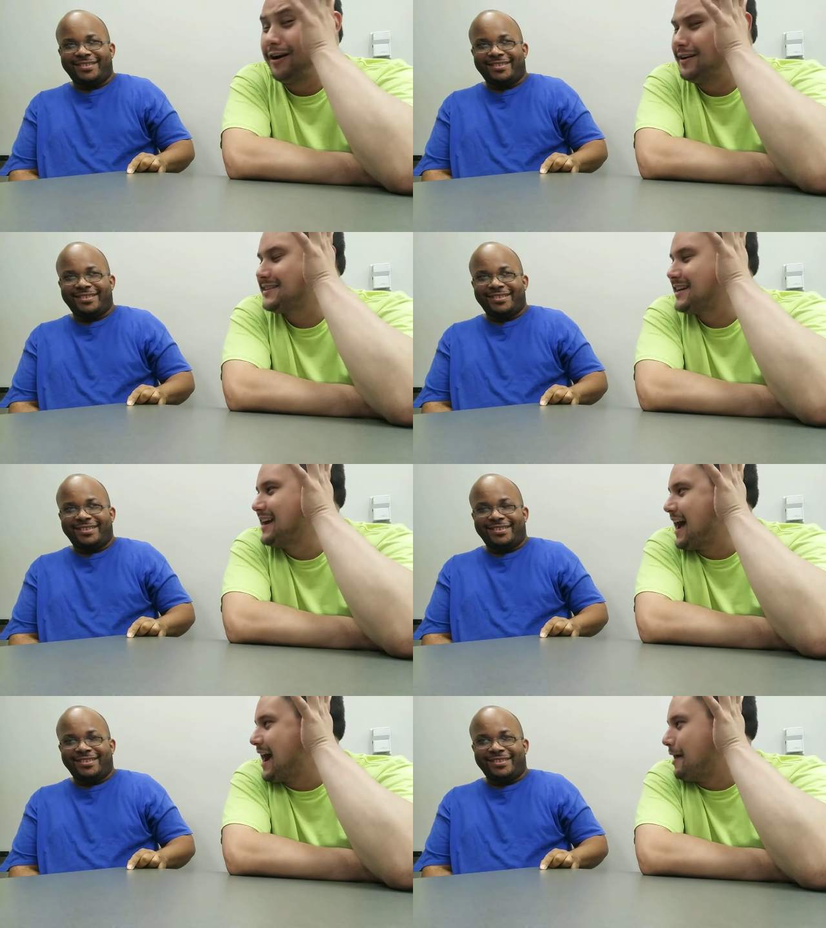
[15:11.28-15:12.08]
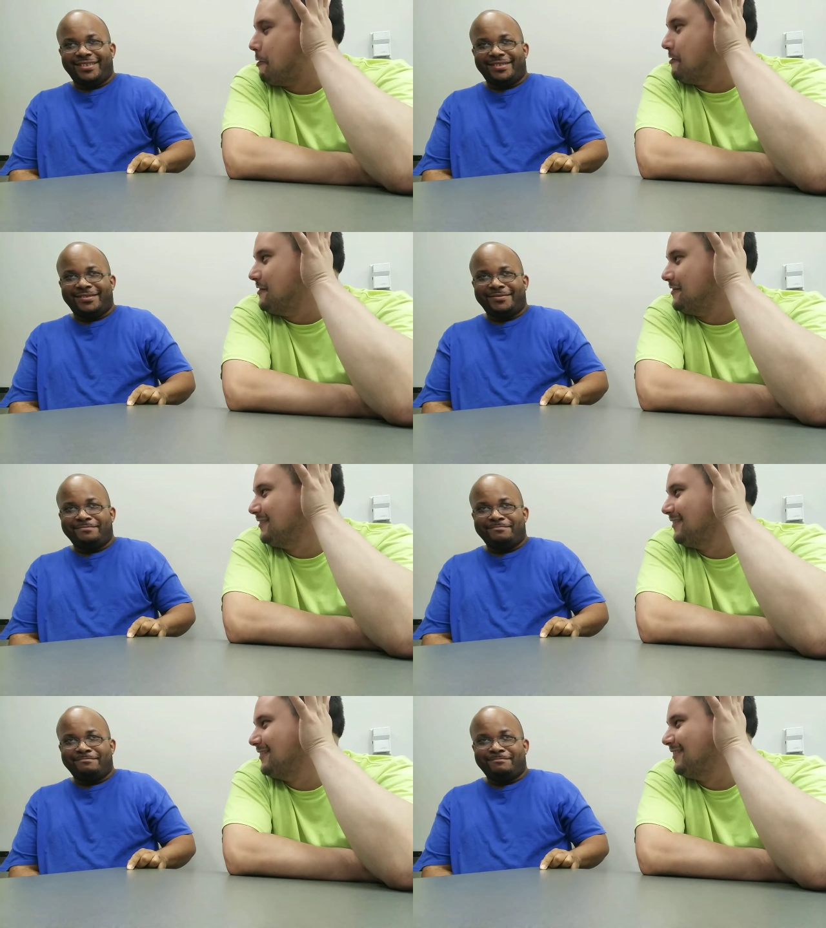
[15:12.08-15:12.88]
Speaker 1: Where is he now?
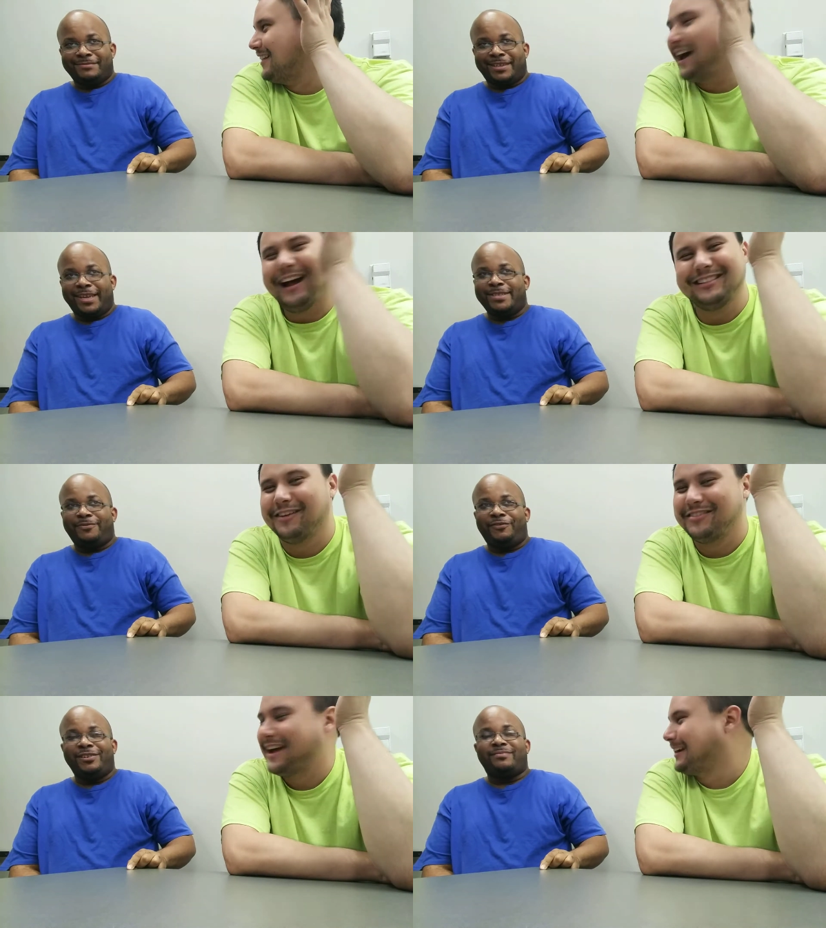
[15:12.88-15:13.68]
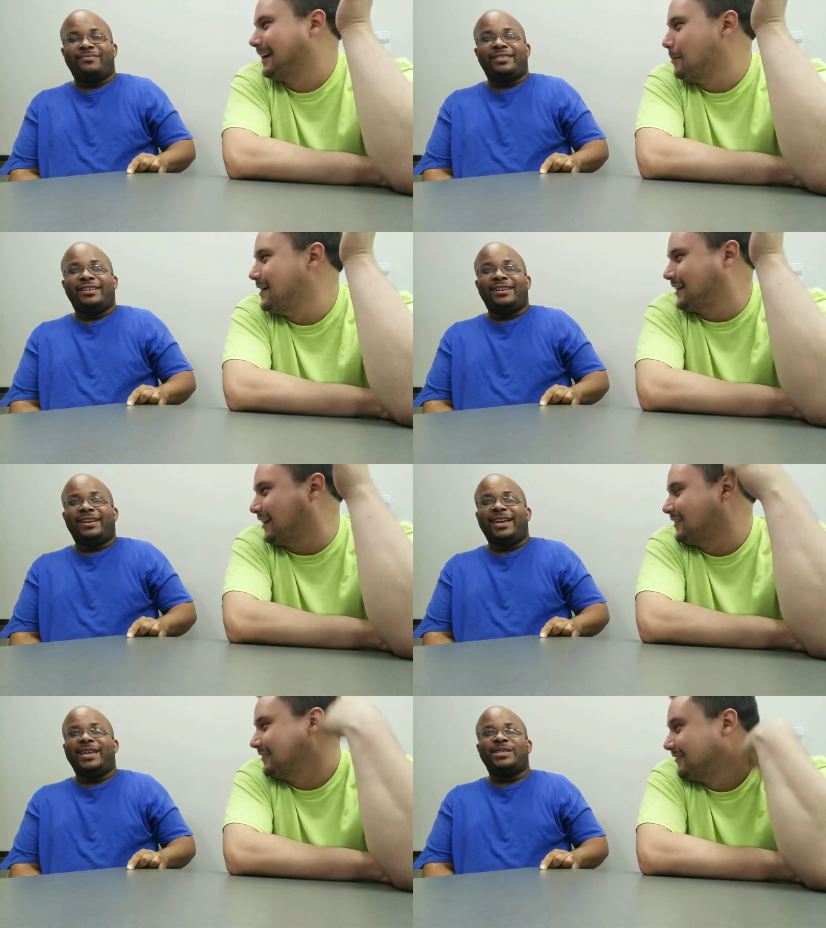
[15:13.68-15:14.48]
He's, I that
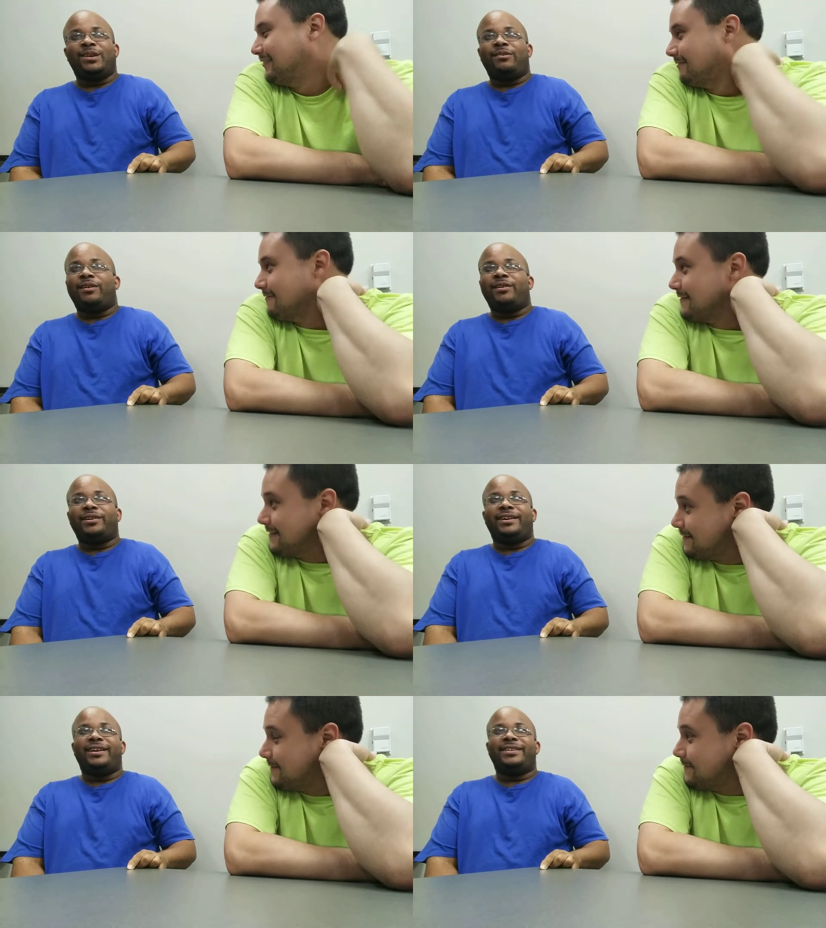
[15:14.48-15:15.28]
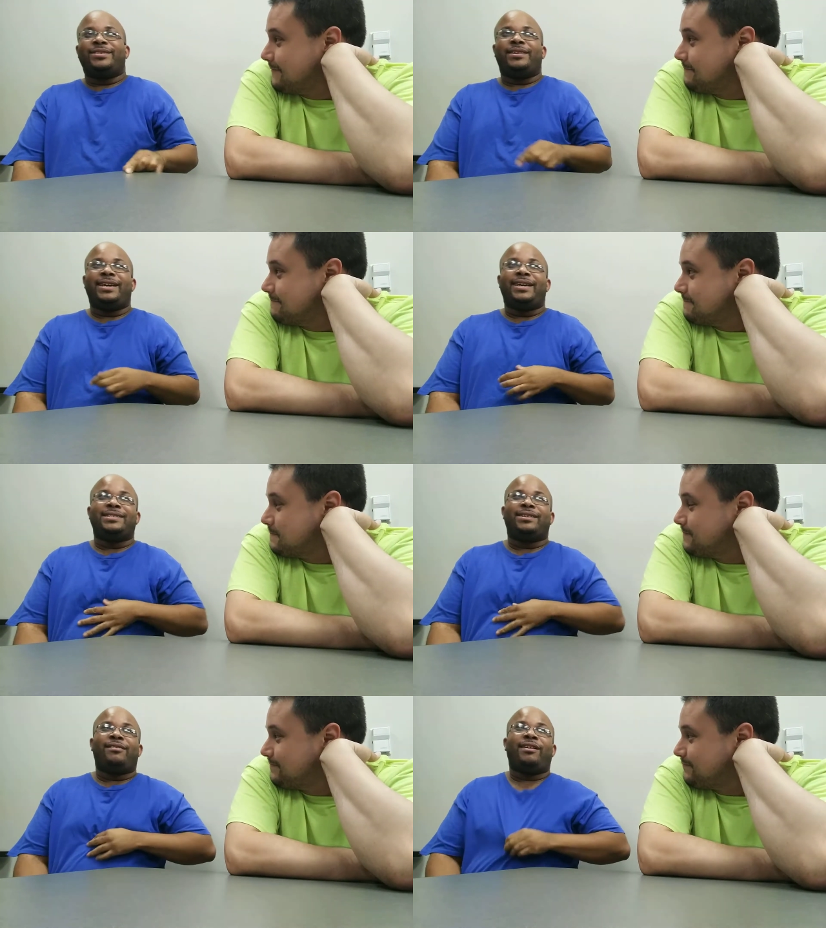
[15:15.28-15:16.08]
Speaker 2: gimmick. He's no longer.
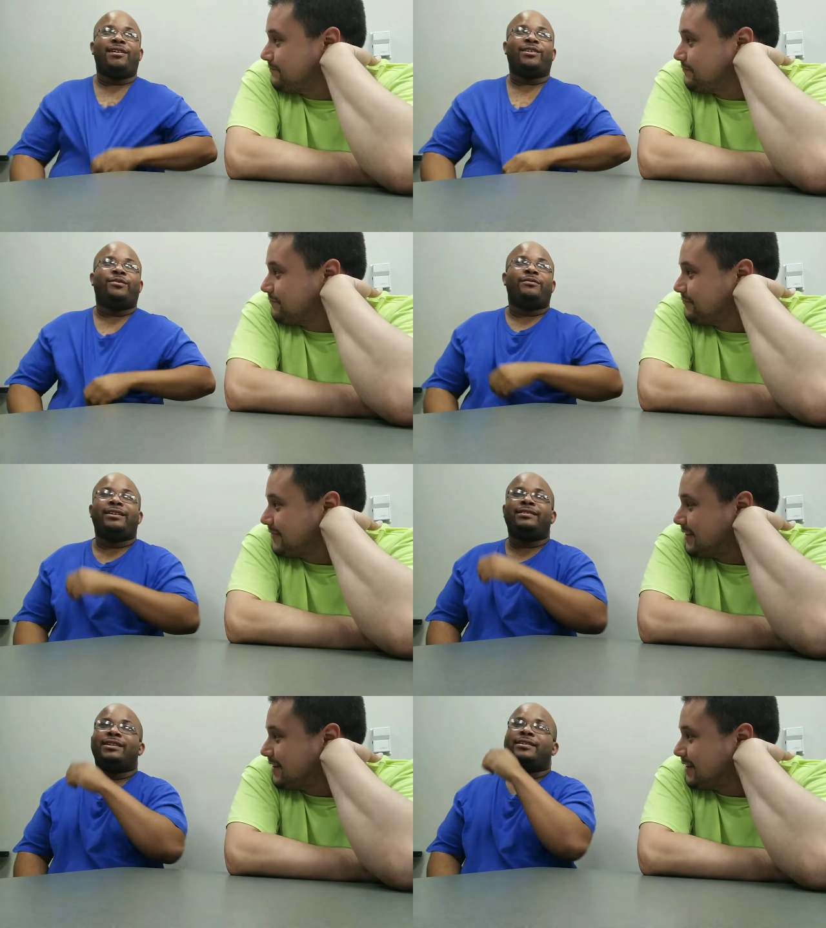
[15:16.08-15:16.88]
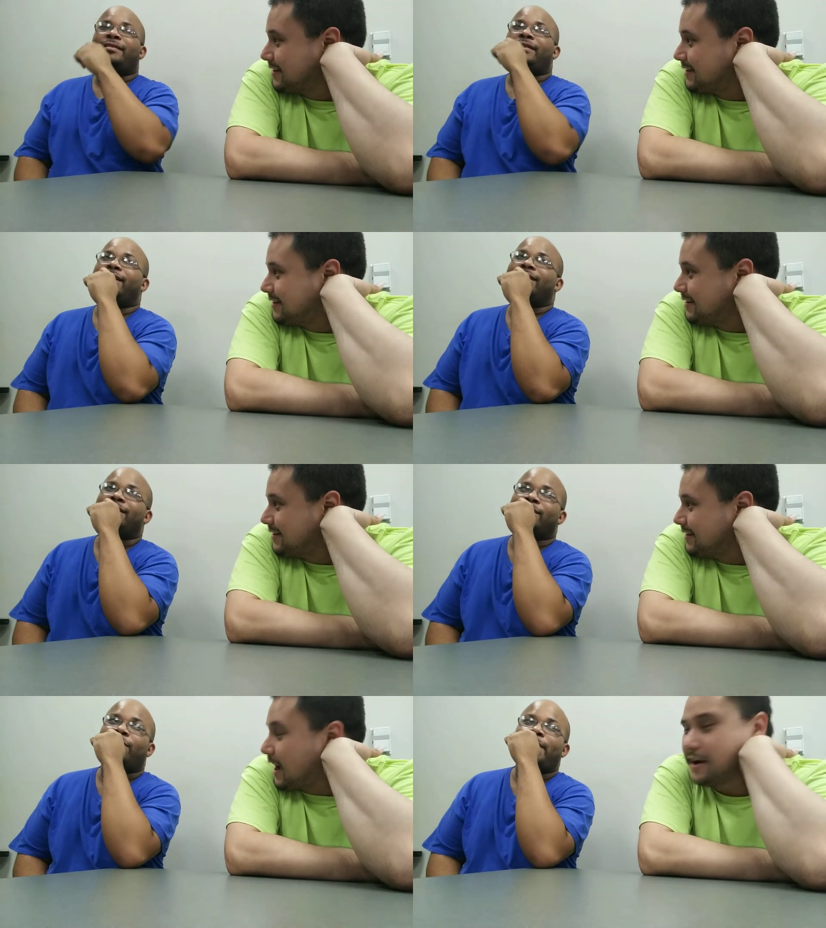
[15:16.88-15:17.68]
He's no longer in the.
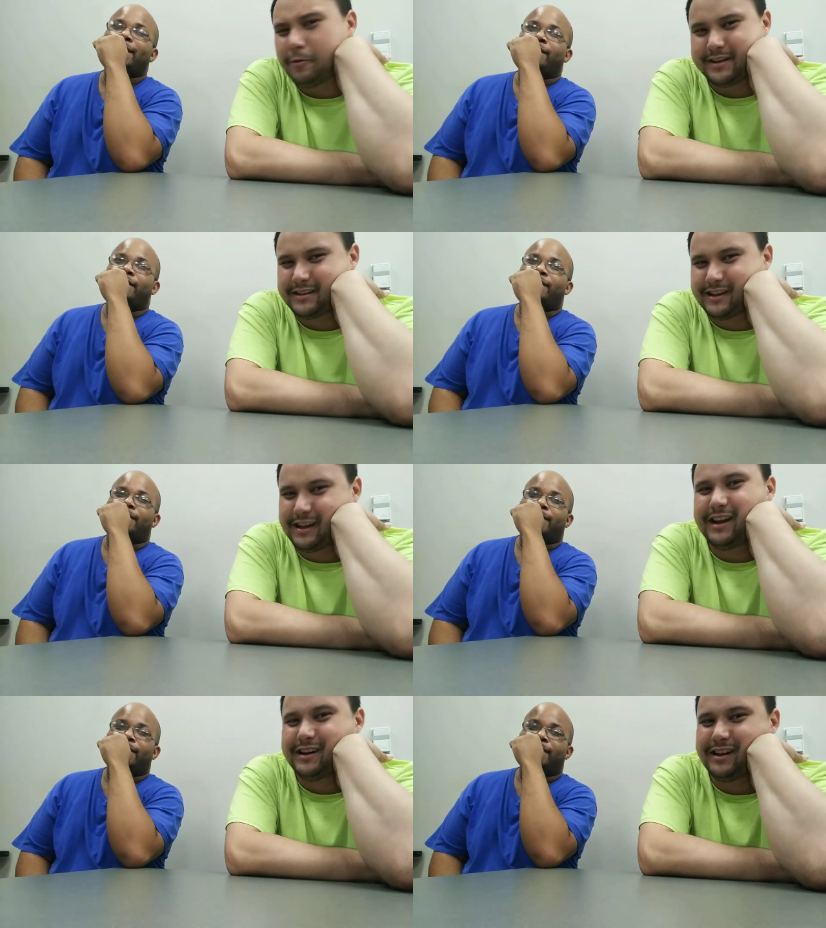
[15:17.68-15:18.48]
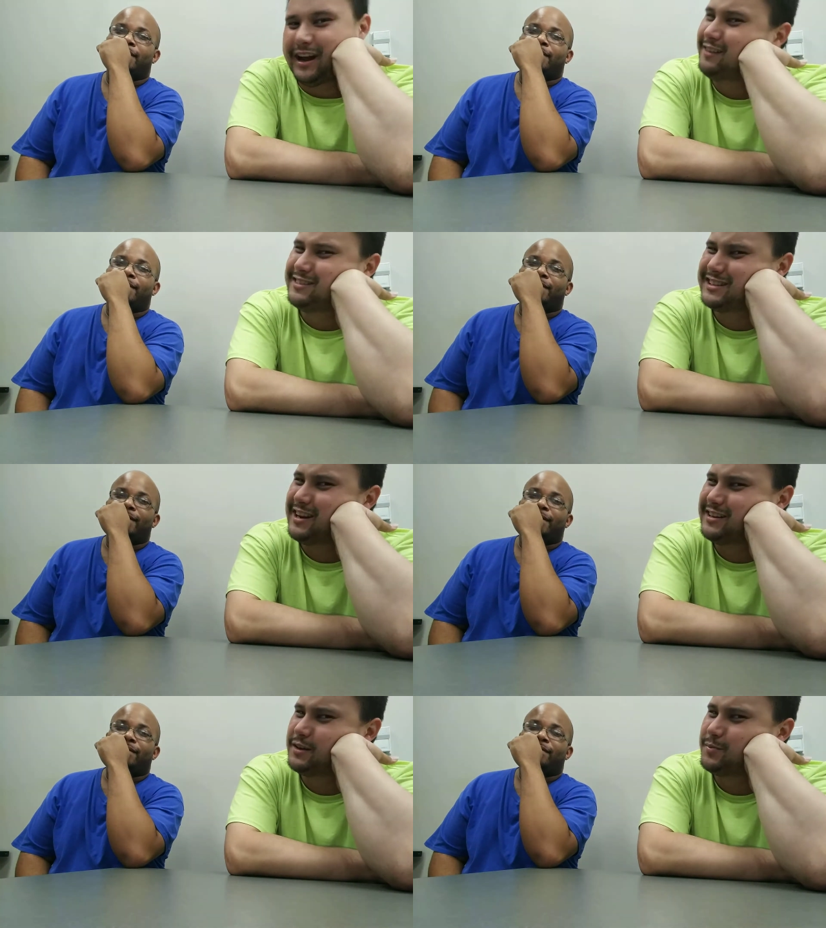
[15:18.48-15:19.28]
I know he.
Speaker 1: I know he's
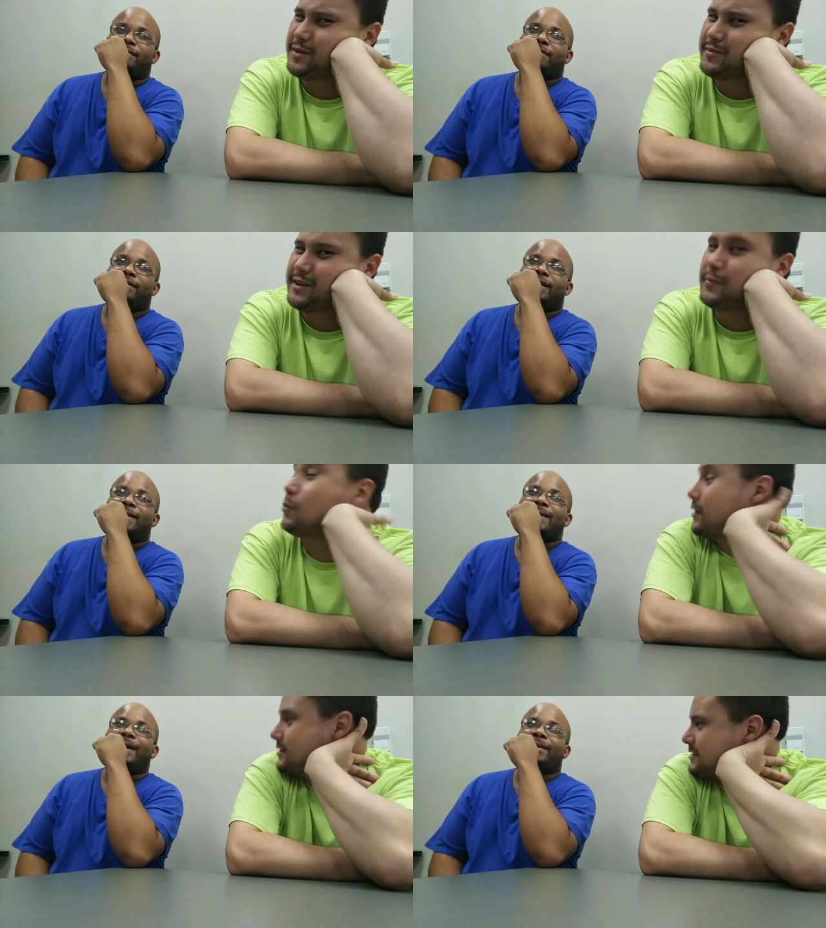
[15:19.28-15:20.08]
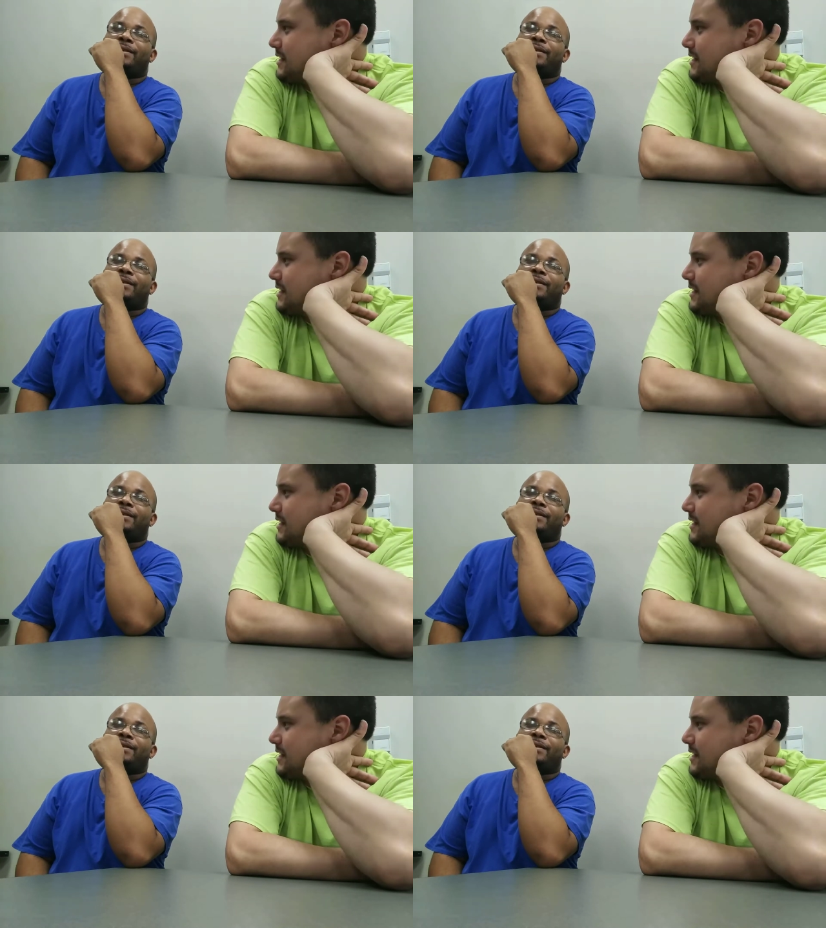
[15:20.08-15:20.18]
not in WWE. But where is